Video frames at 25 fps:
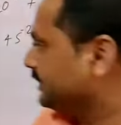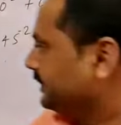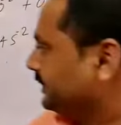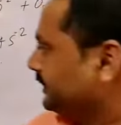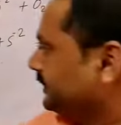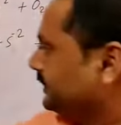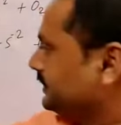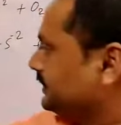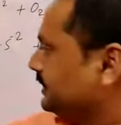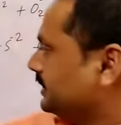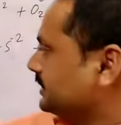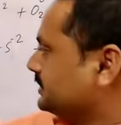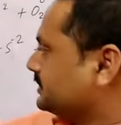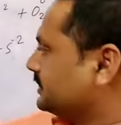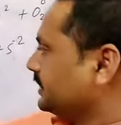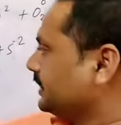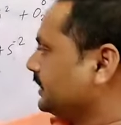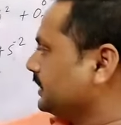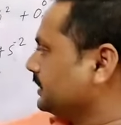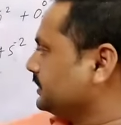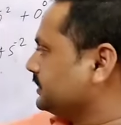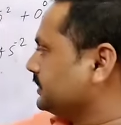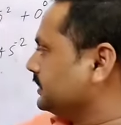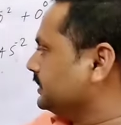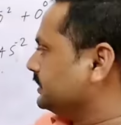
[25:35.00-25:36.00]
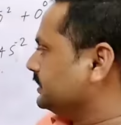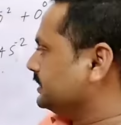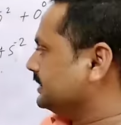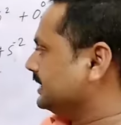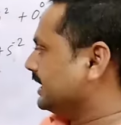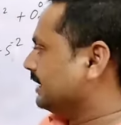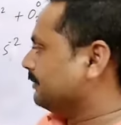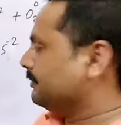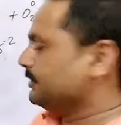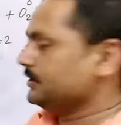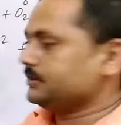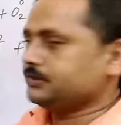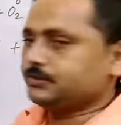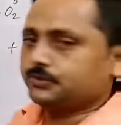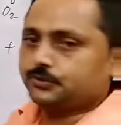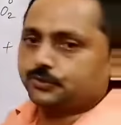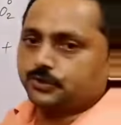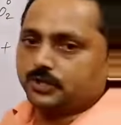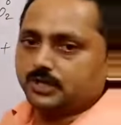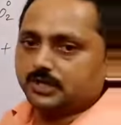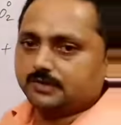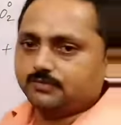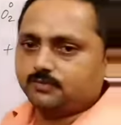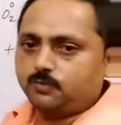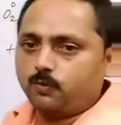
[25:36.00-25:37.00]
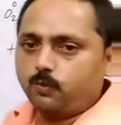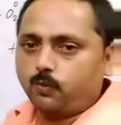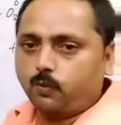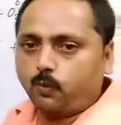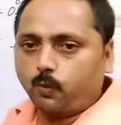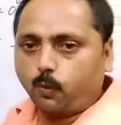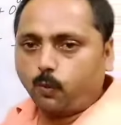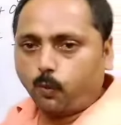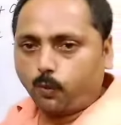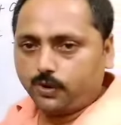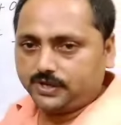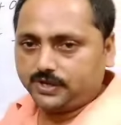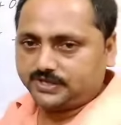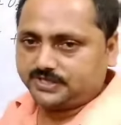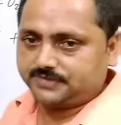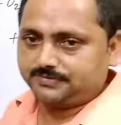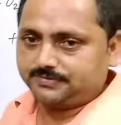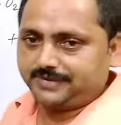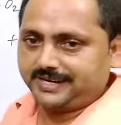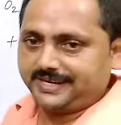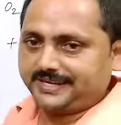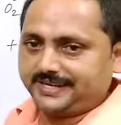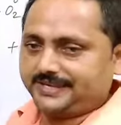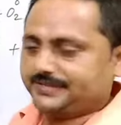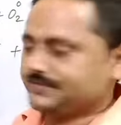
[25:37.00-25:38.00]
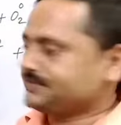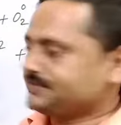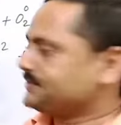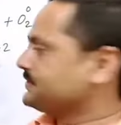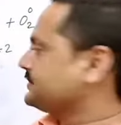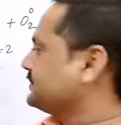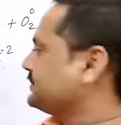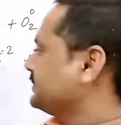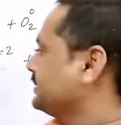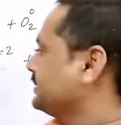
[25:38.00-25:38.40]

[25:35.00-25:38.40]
Yes, it reacts with 12 OH minus